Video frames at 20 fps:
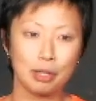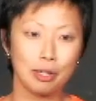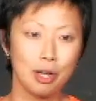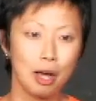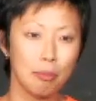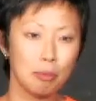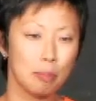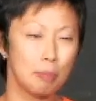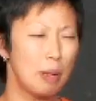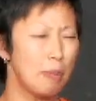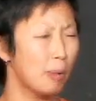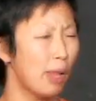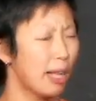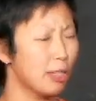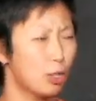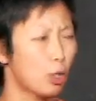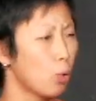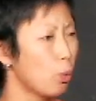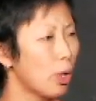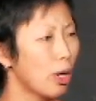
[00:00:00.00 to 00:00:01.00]
adopted. People
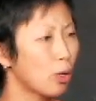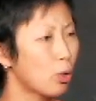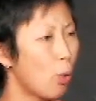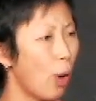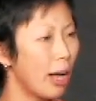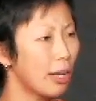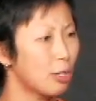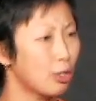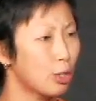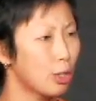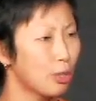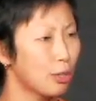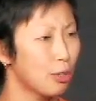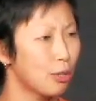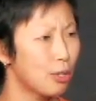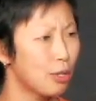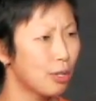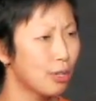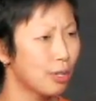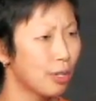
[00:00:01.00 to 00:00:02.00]
ask you weird
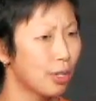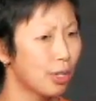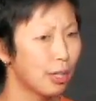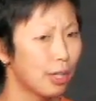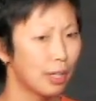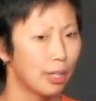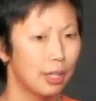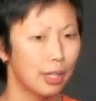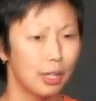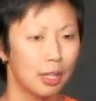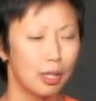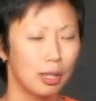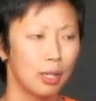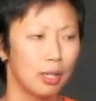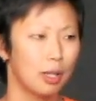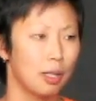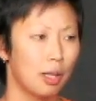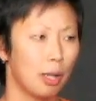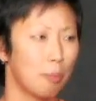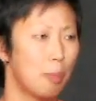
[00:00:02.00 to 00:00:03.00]
questions.
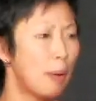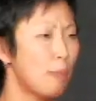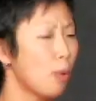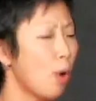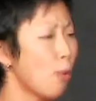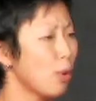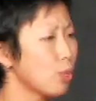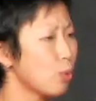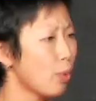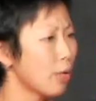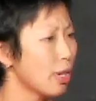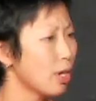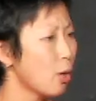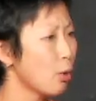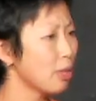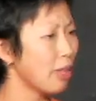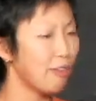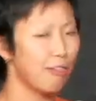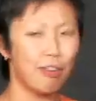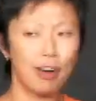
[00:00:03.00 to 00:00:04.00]
Like, people always want to know
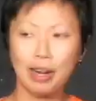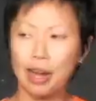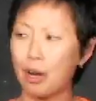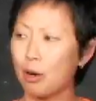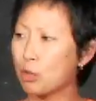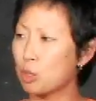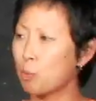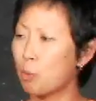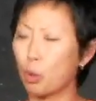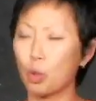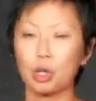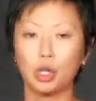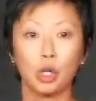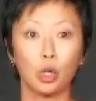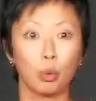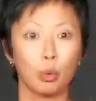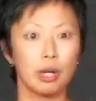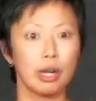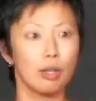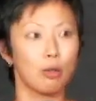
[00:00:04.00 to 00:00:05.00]
when they find out I was born in
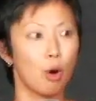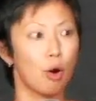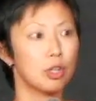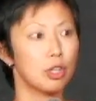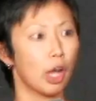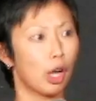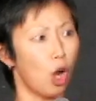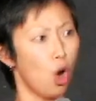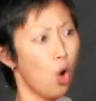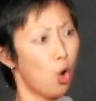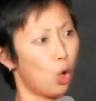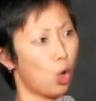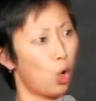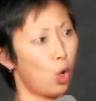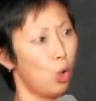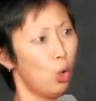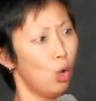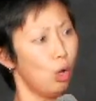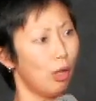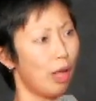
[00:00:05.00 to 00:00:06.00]
Korea, they're always like, oh,
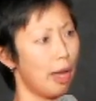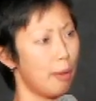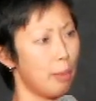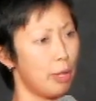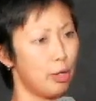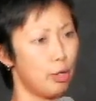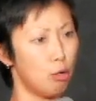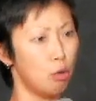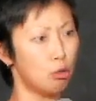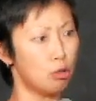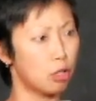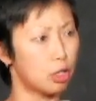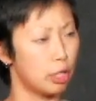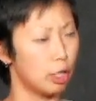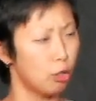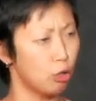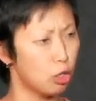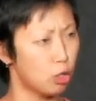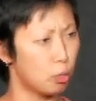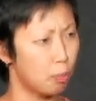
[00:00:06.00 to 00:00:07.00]
cool, Amy, do you
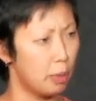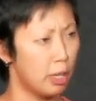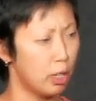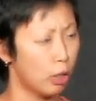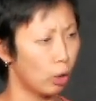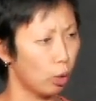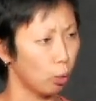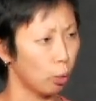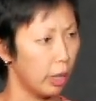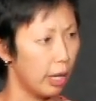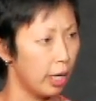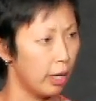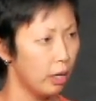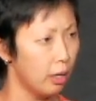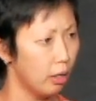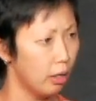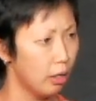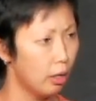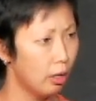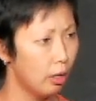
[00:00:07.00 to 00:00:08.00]
still speak
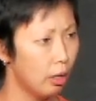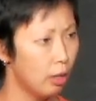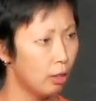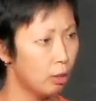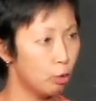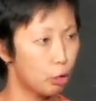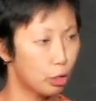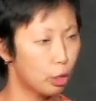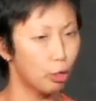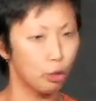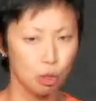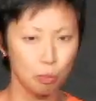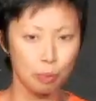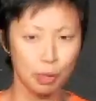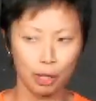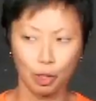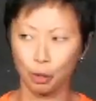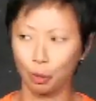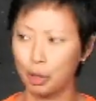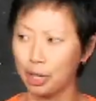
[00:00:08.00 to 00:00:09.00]
Korean? Do you still
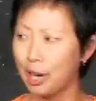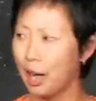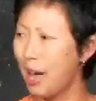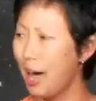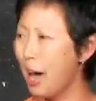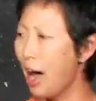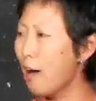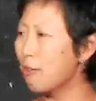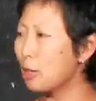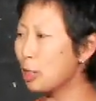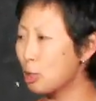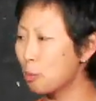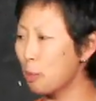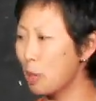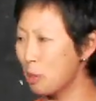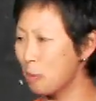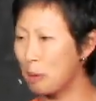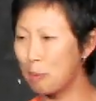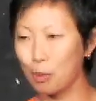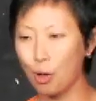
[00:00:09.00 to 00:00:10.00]
speak Korean? I have to
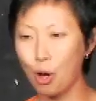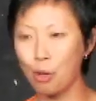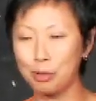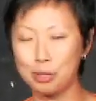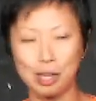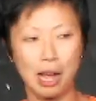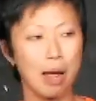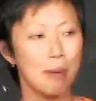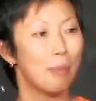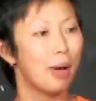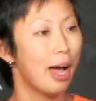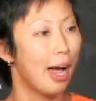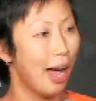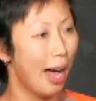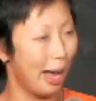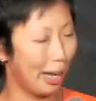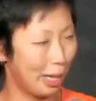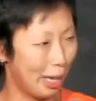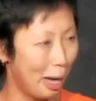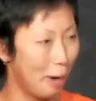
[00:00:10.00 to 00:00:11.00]
explain to people all the time.
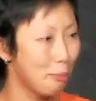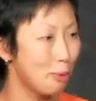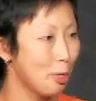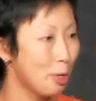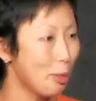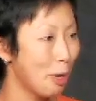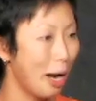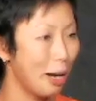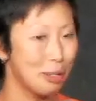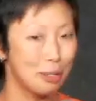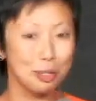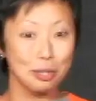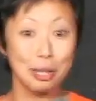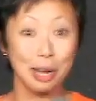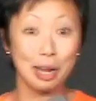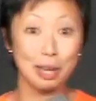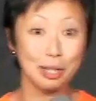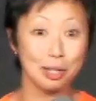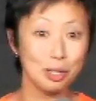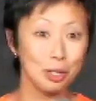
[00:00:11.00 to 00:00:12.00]
I came to the United
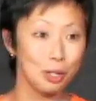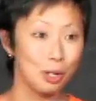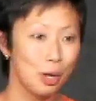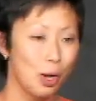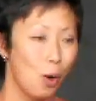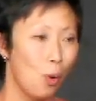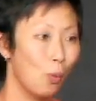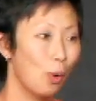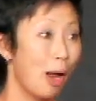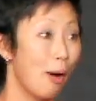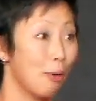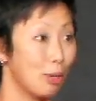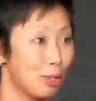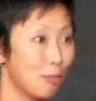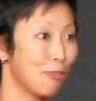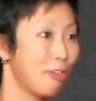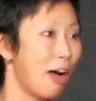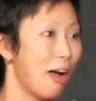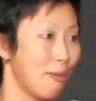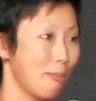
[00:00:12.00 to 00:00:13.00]
States when I
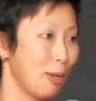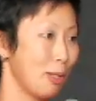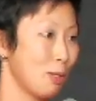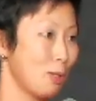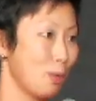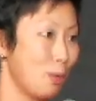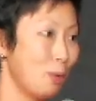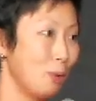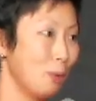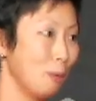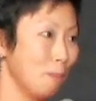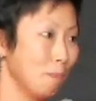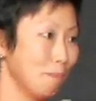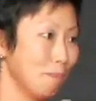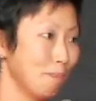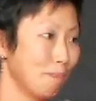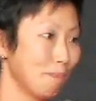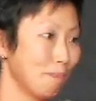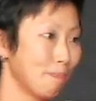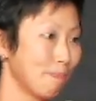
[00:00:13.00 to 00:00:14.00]
was 5 months old.
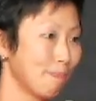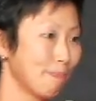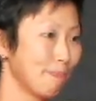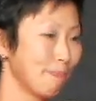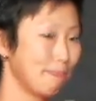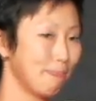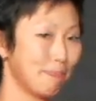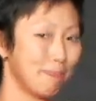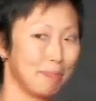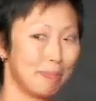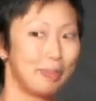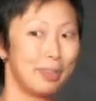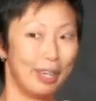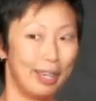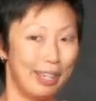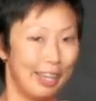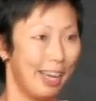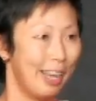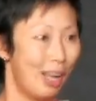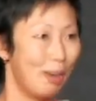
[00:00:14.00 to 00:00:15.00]

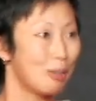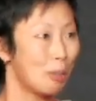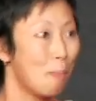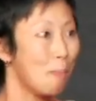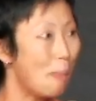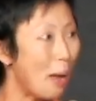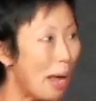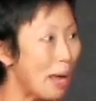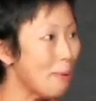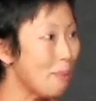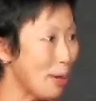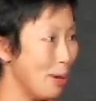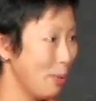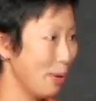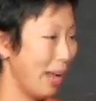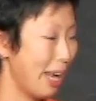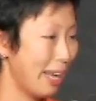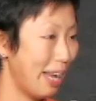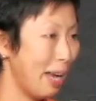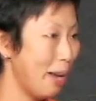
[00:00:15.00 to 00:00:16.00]
I was a baby
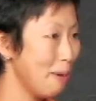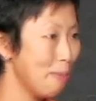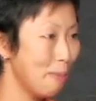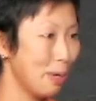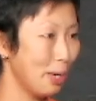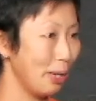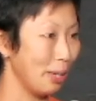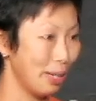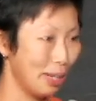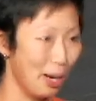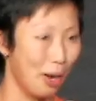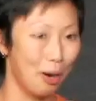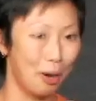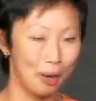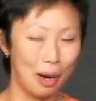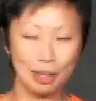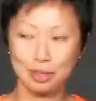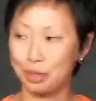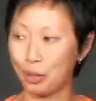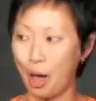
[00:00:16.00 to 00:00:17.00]
when I came here, you
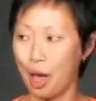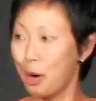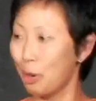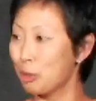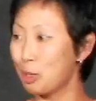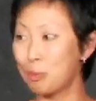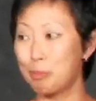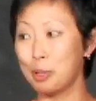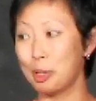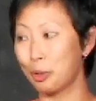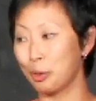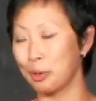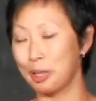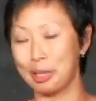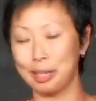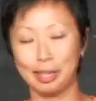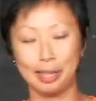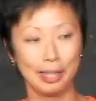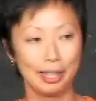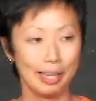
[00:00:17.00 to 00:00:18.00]
know, so I don't speak
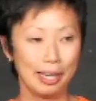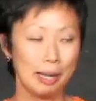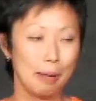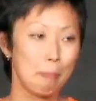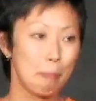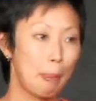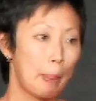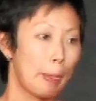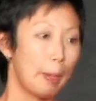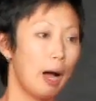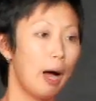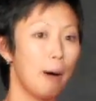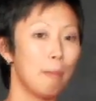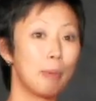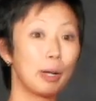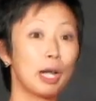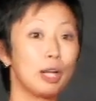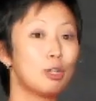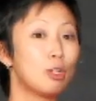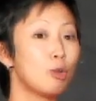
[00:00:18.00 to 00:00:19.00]
Korean.
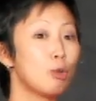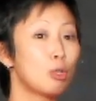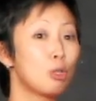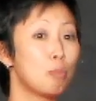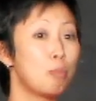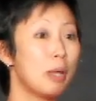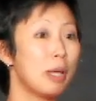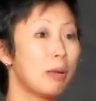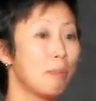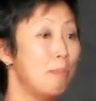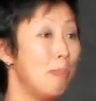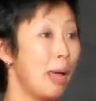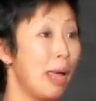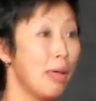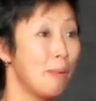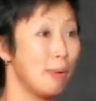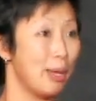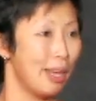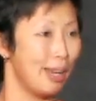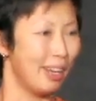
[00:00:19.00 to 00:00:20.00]
But I do speak
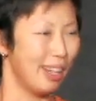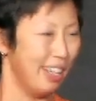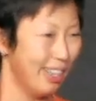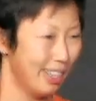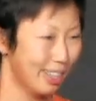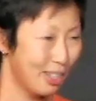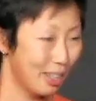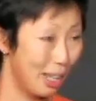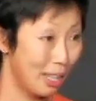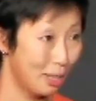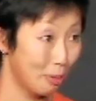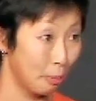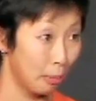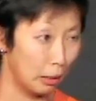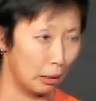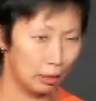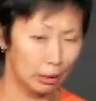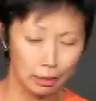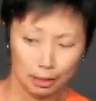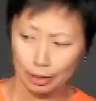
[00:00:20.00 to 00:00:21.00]
baby, so that's
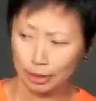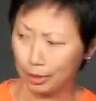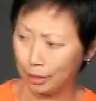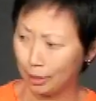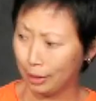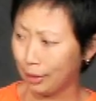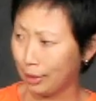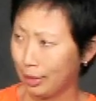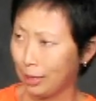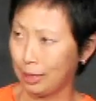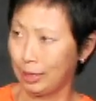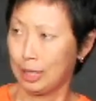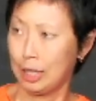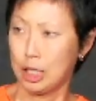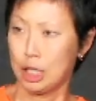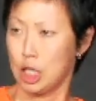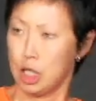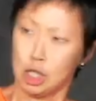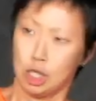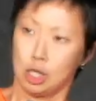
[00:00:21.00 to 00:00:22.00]
pretty
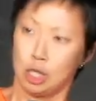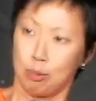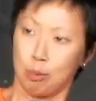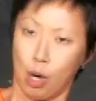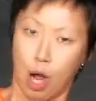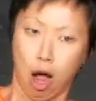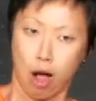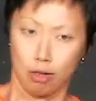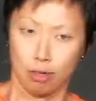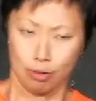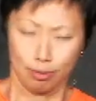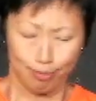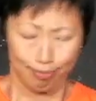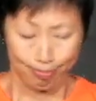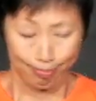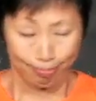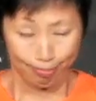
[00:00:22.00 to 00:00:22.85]
awesome.